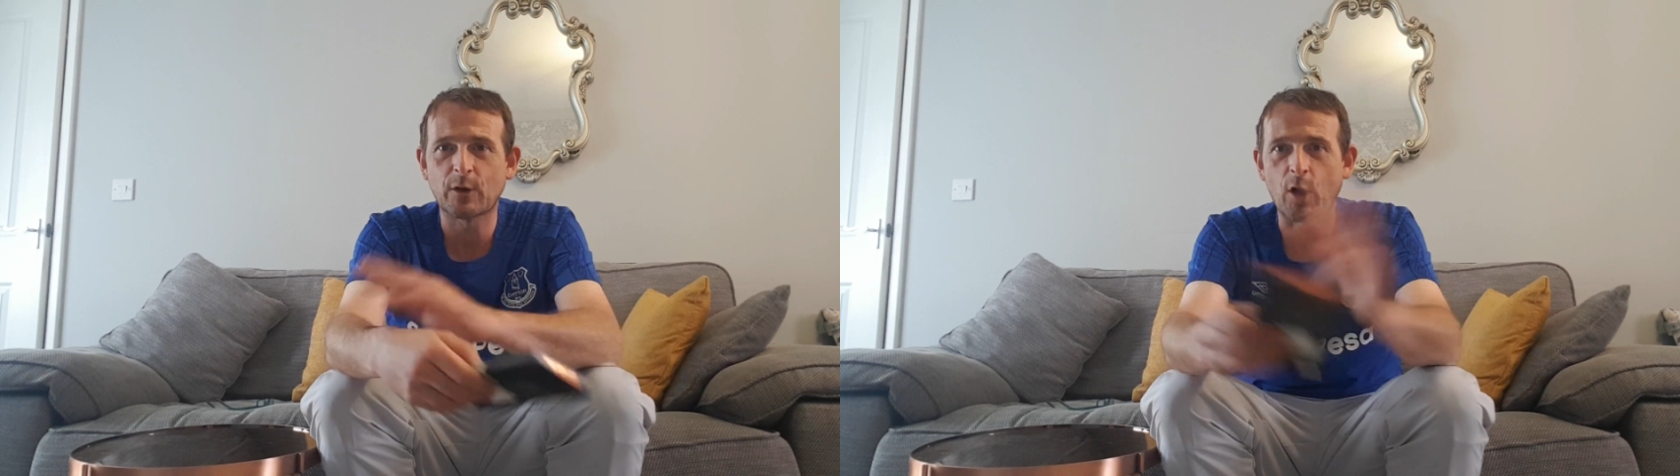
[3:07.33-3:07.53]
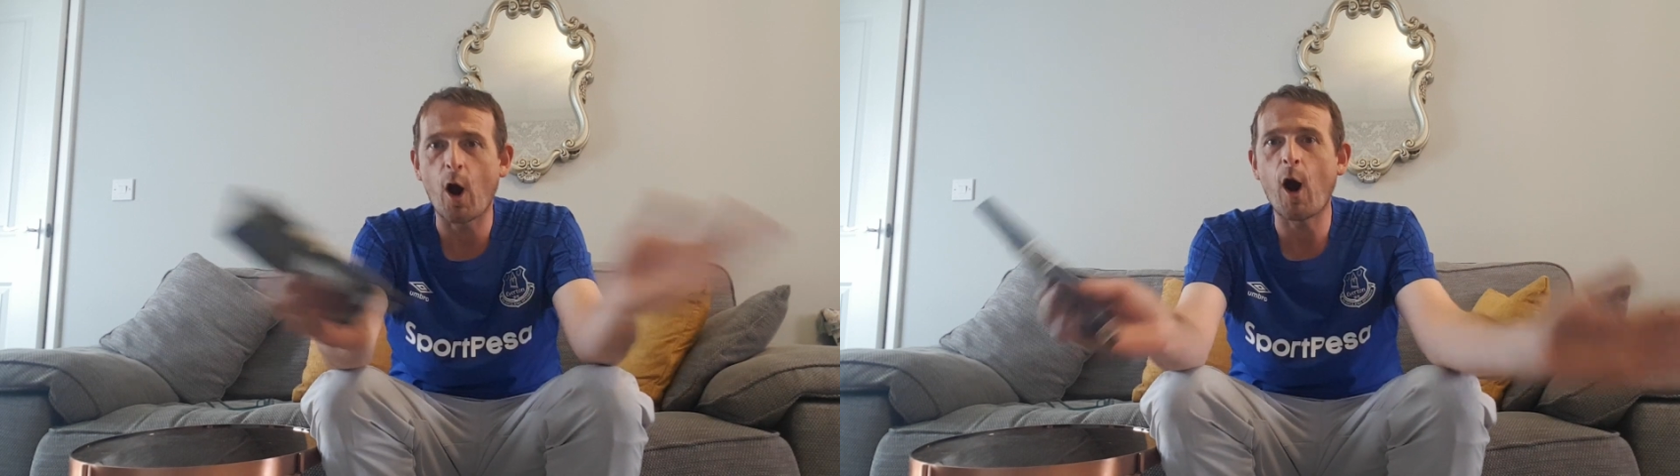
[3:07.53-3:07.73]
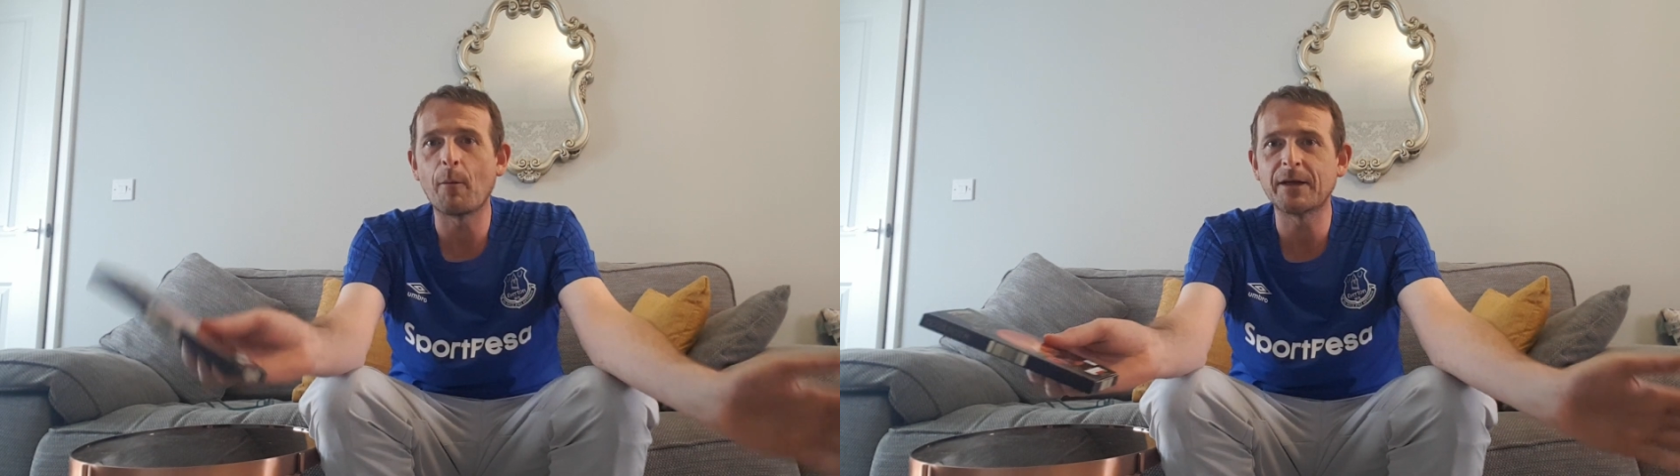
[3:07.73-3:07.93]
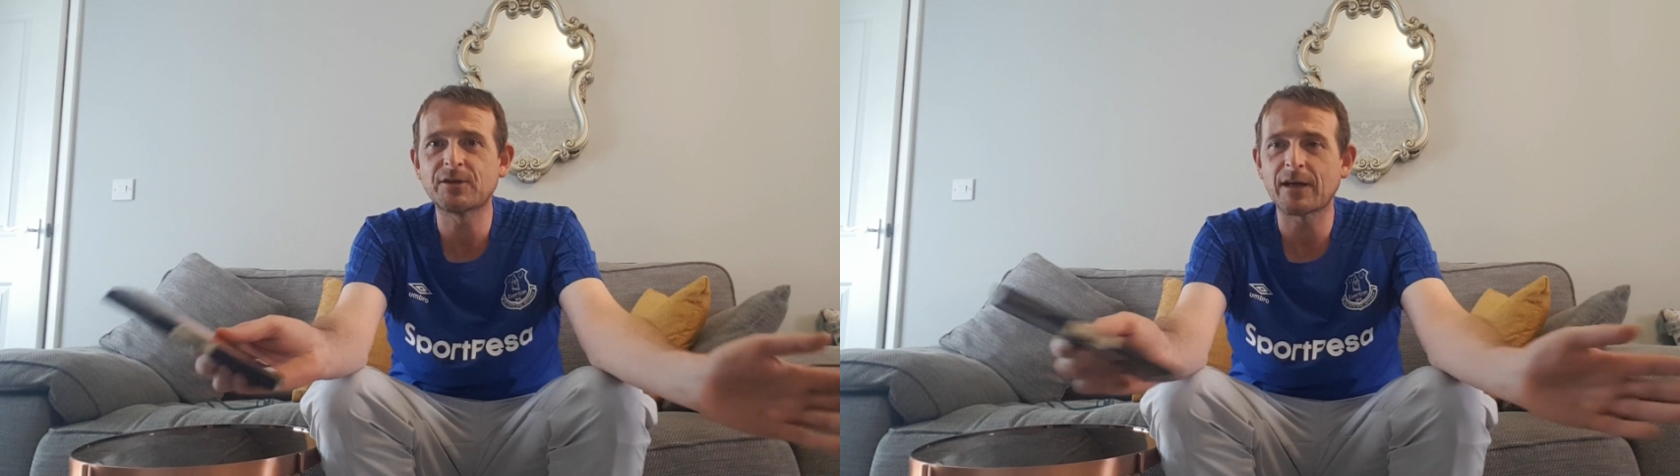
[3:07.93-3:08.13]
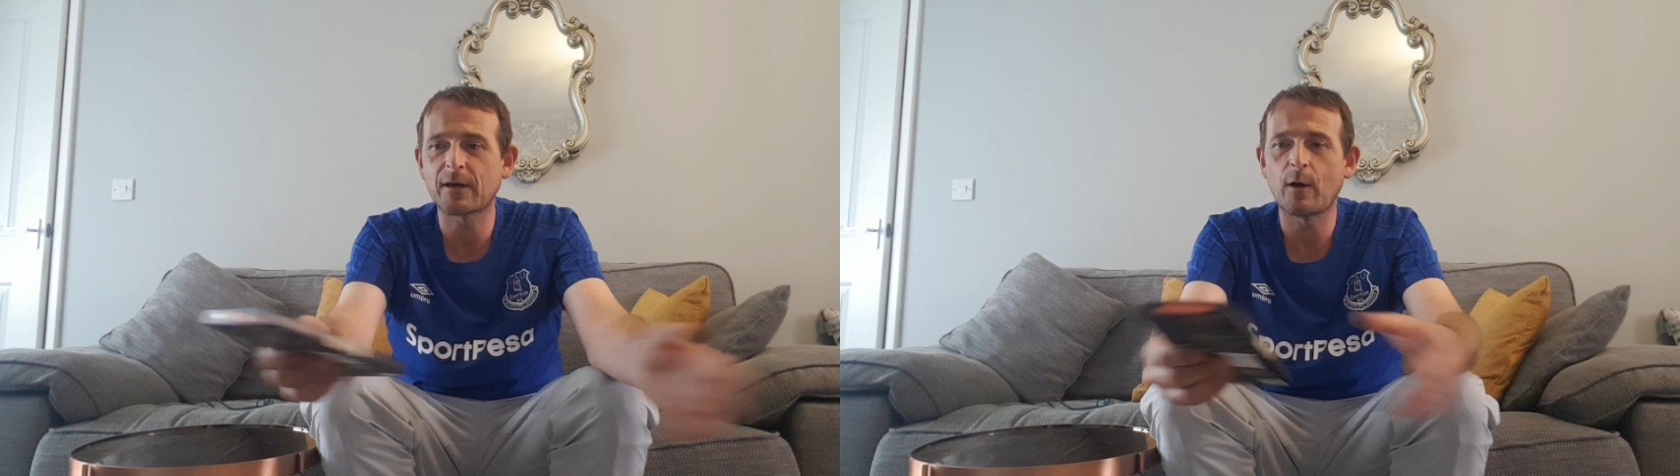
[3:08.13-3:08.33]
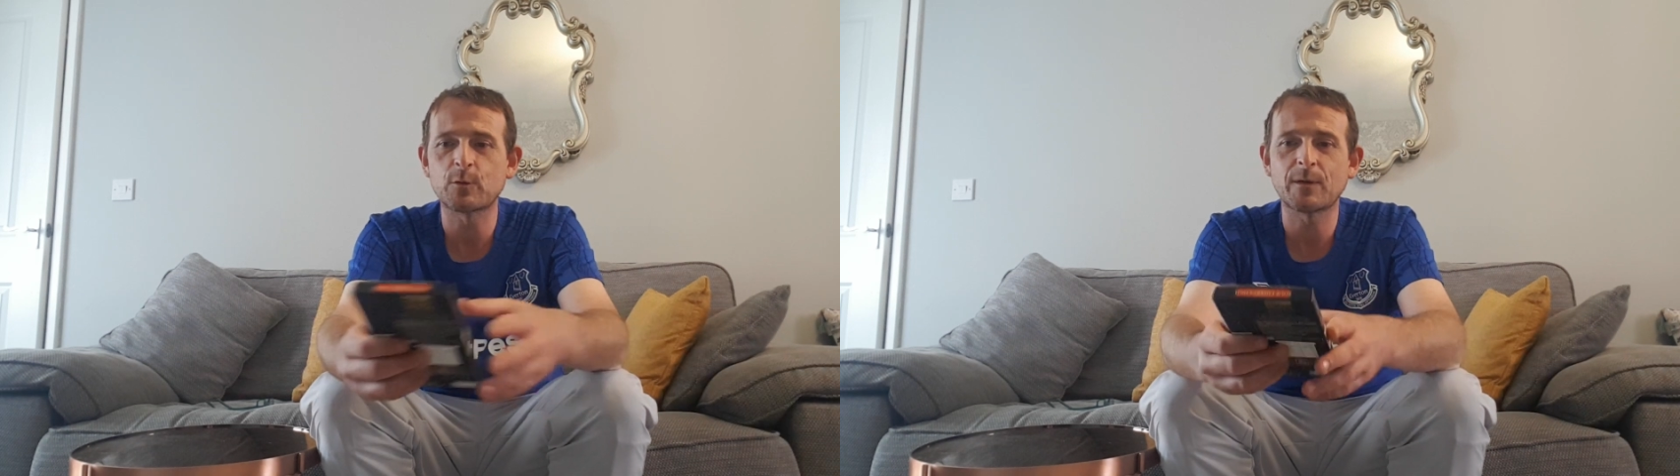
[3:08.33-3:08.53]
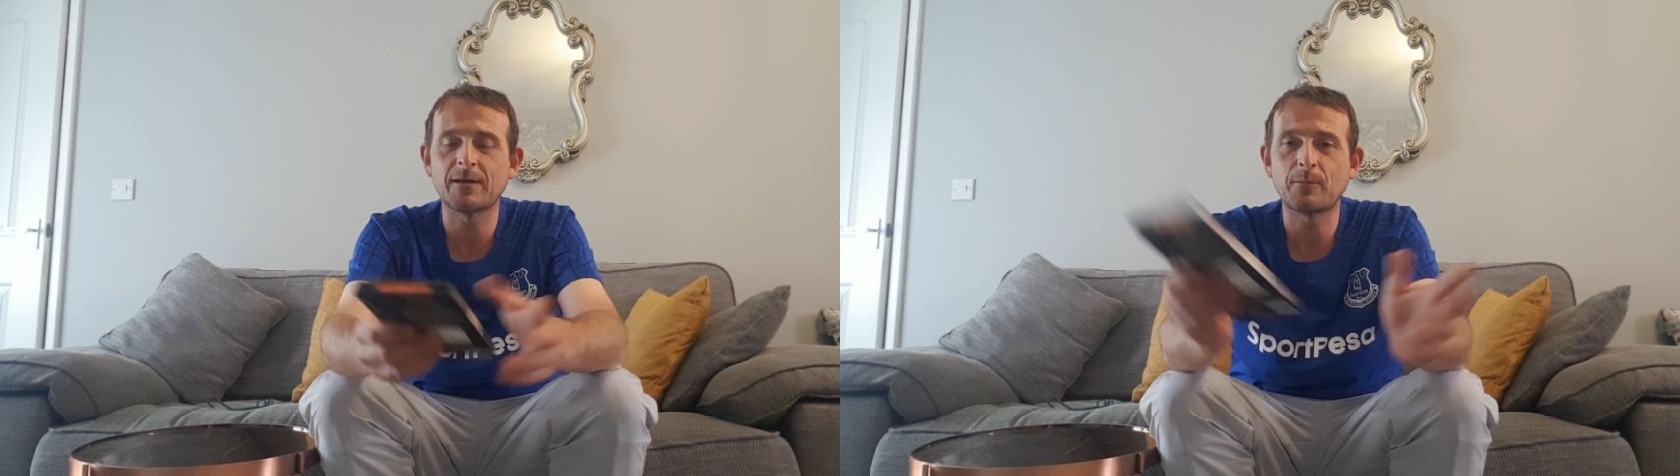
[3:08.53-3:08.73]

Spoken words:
garbage that goes with it.